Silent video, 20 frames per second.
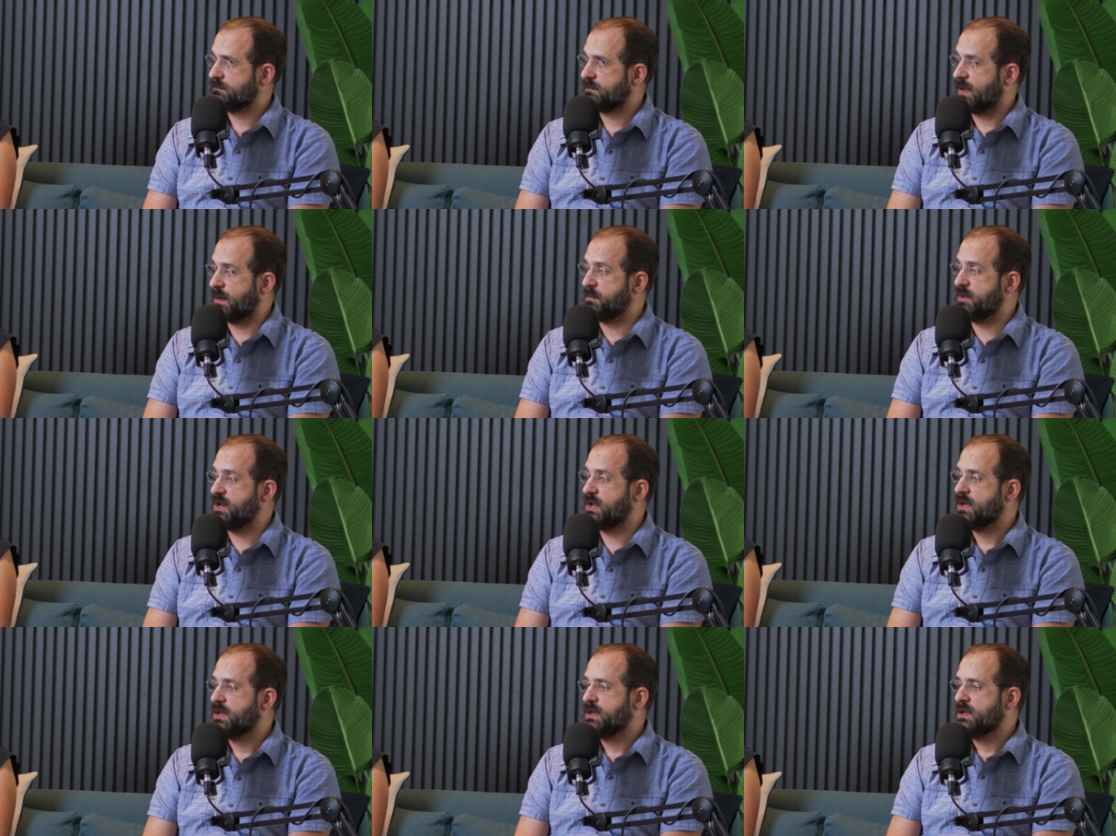I hmm.
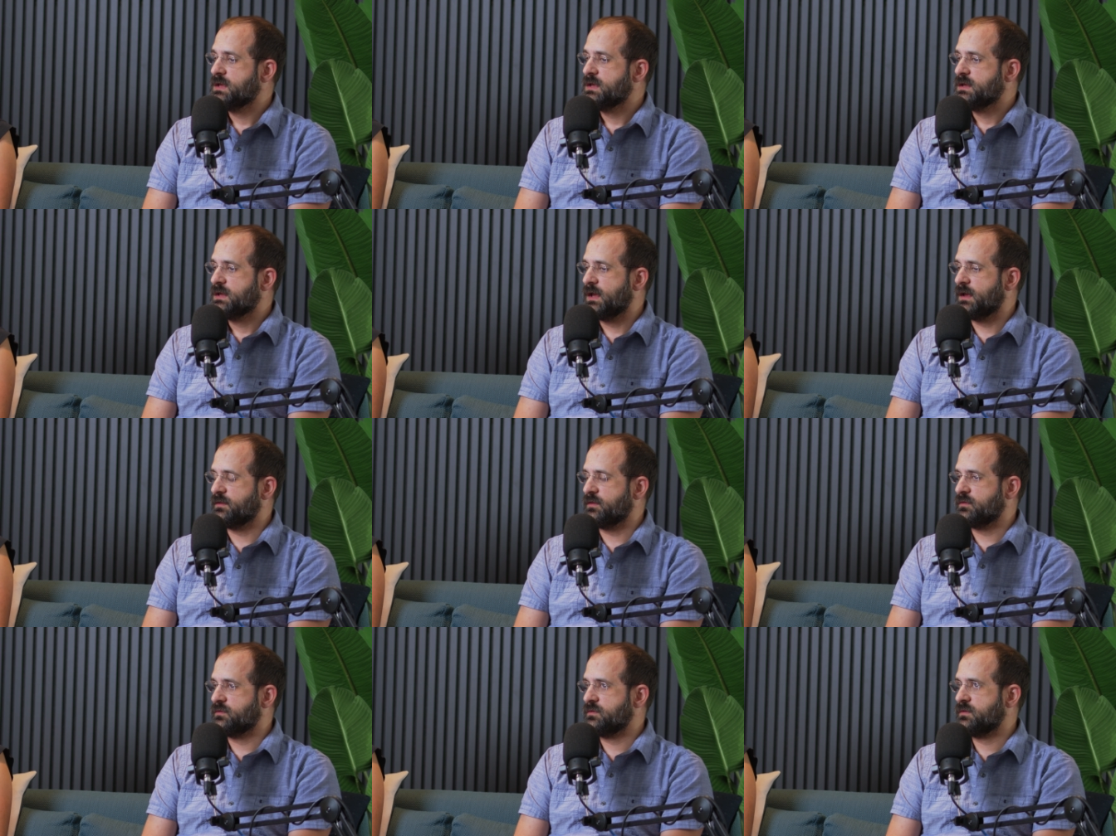mean, it,
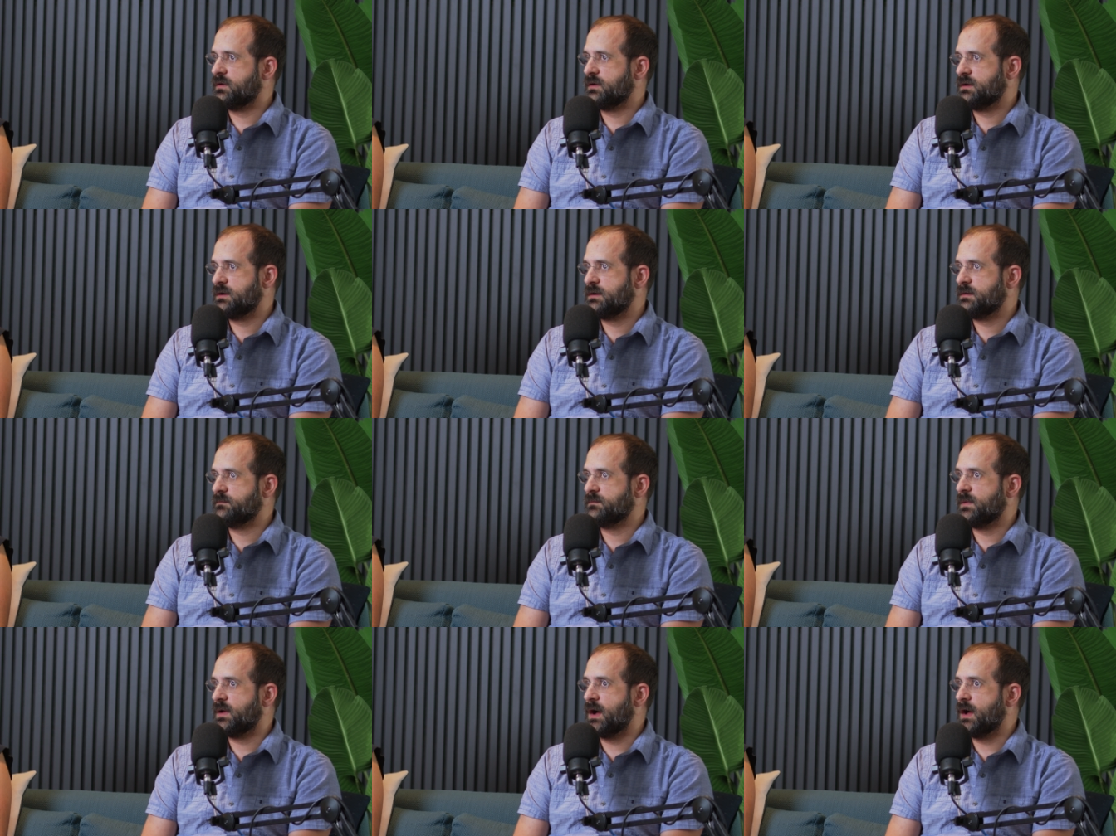it,
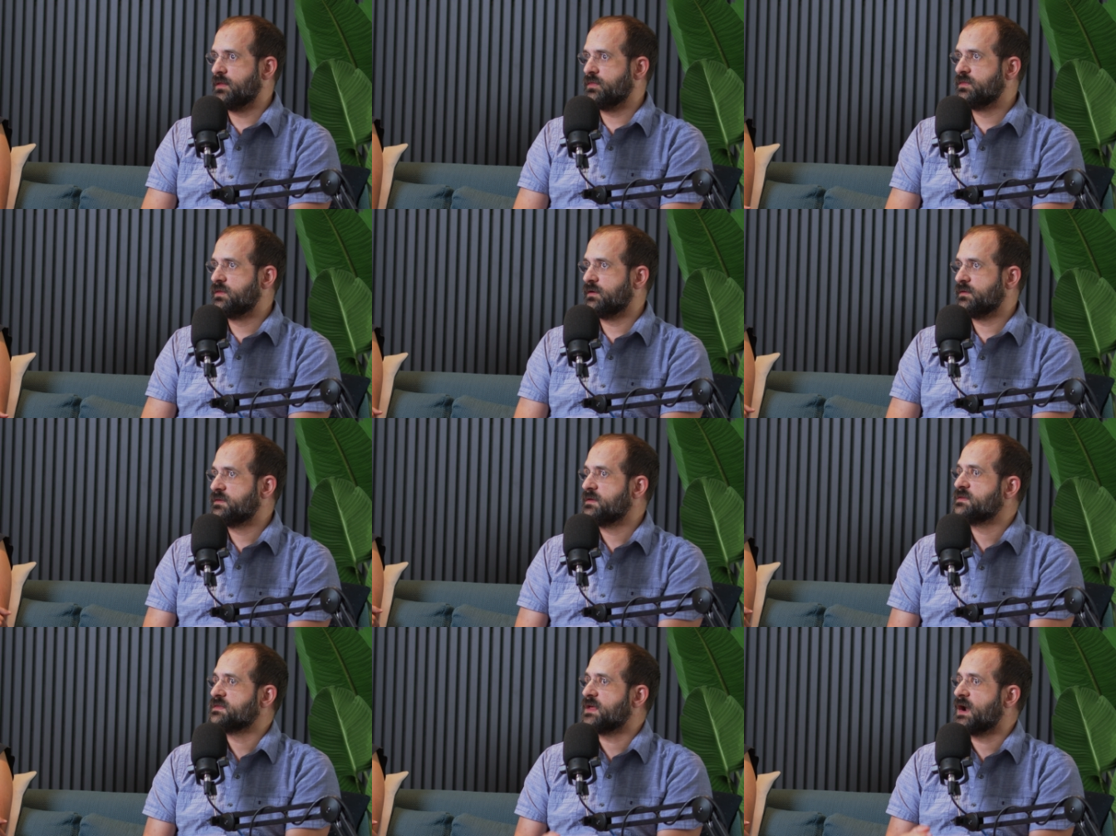the uh, the
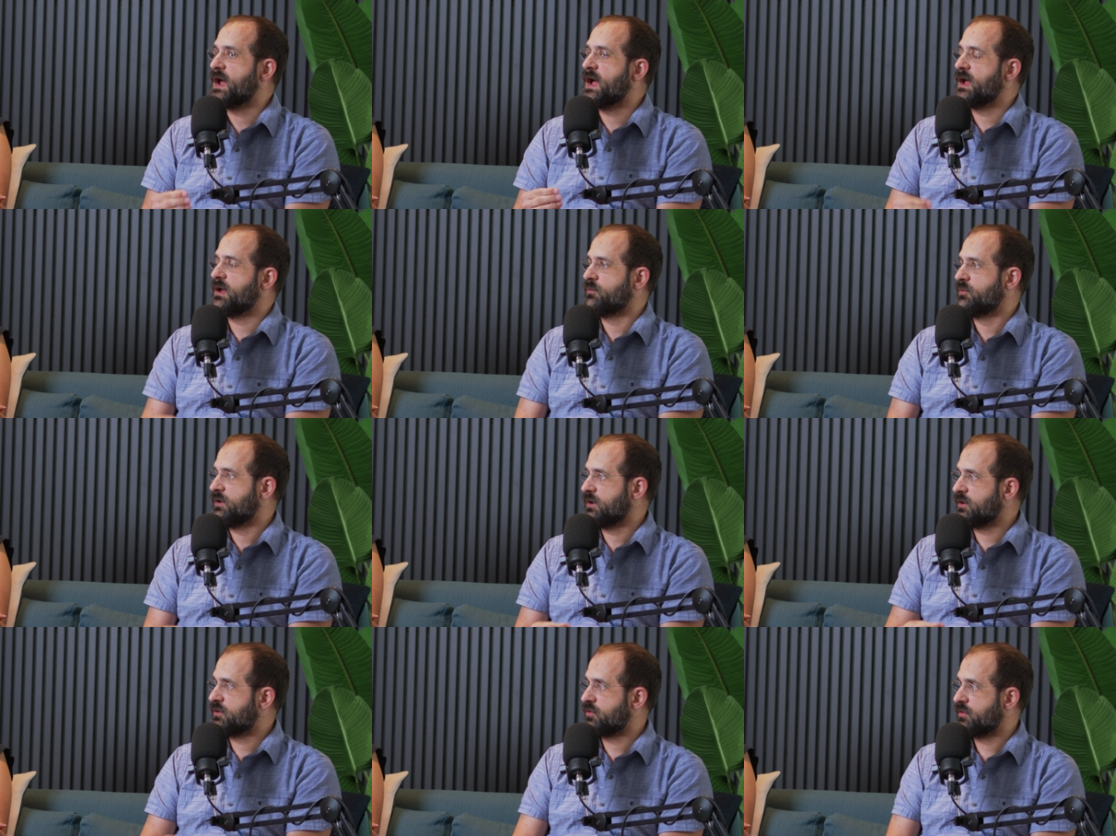thing that I
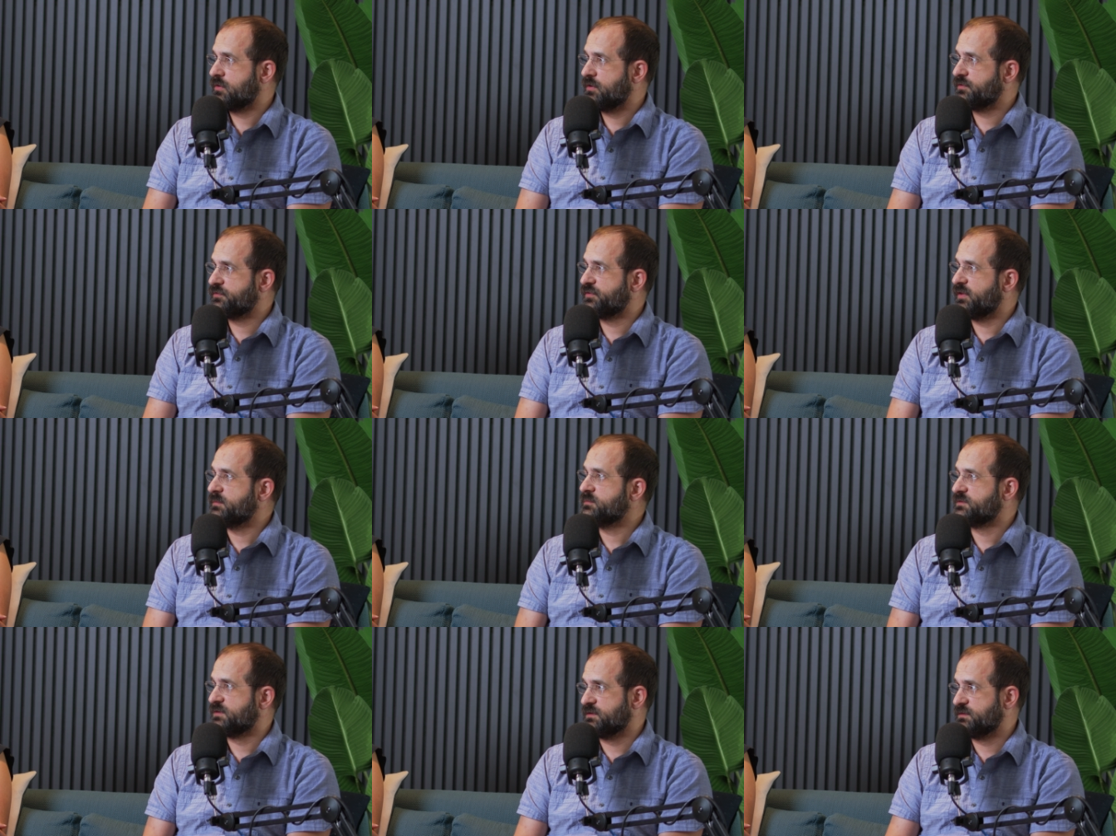would encourage
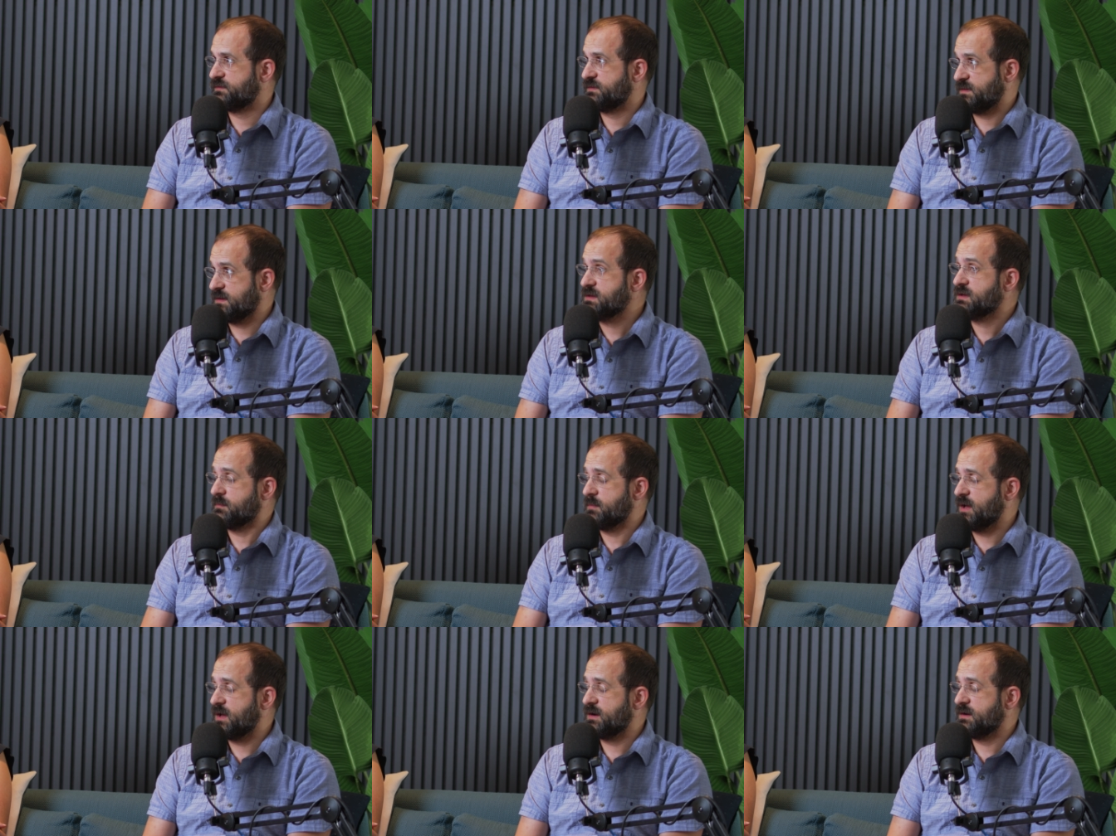them to think
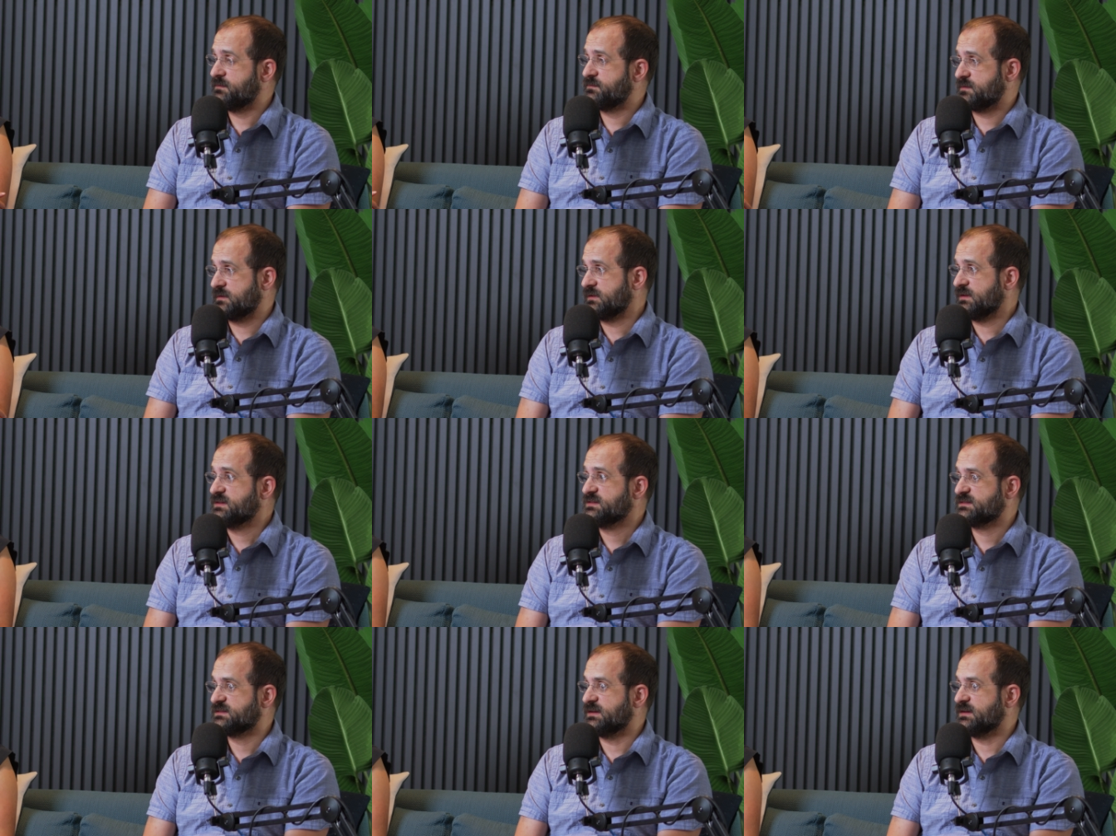about if they're
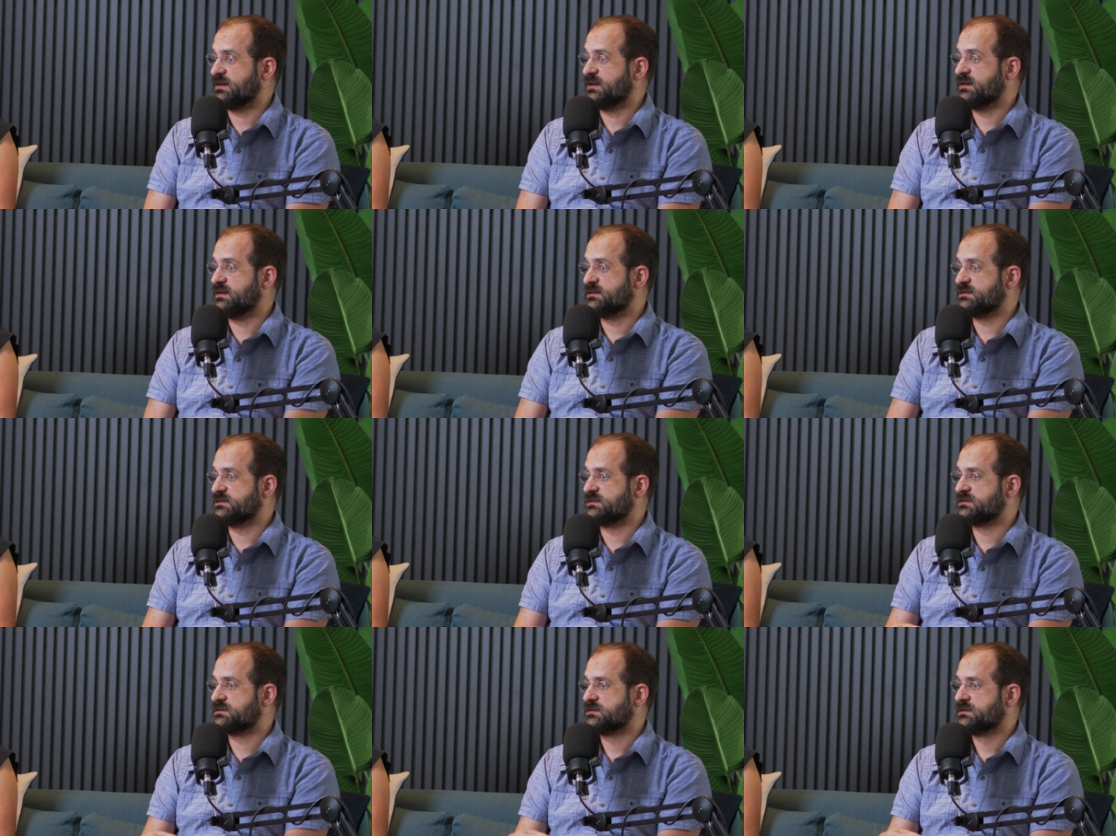listening
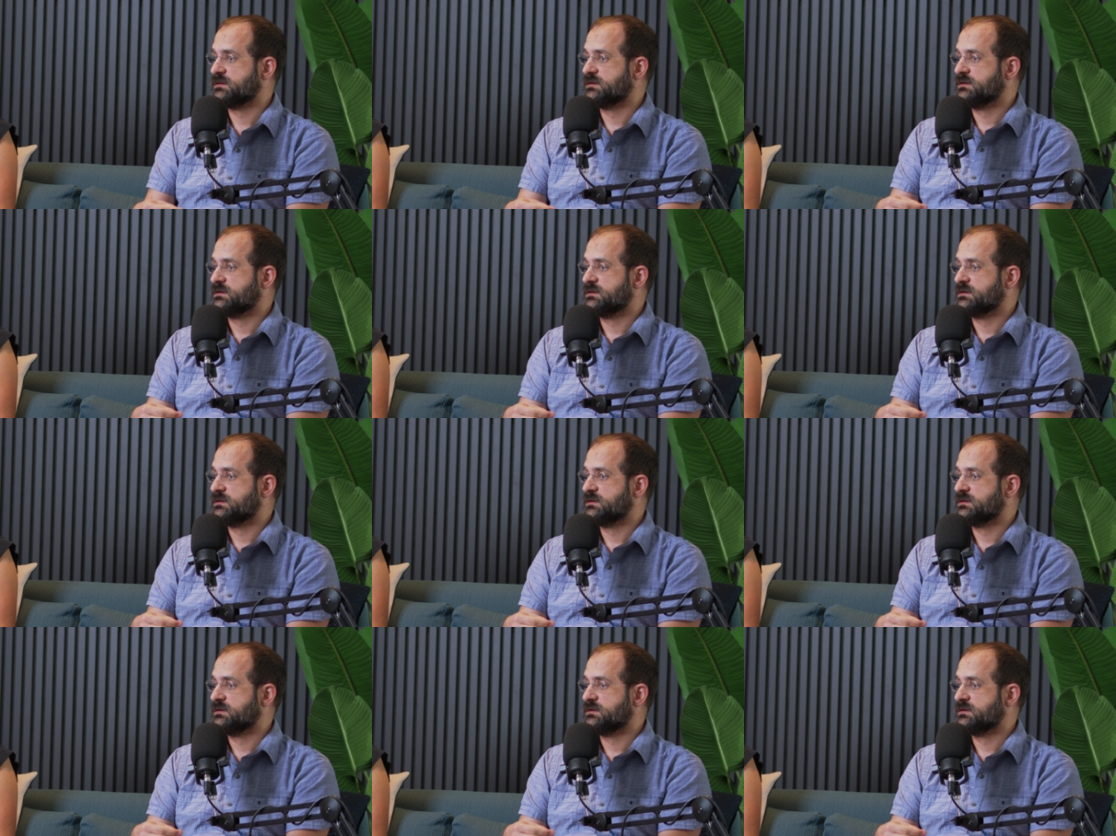is,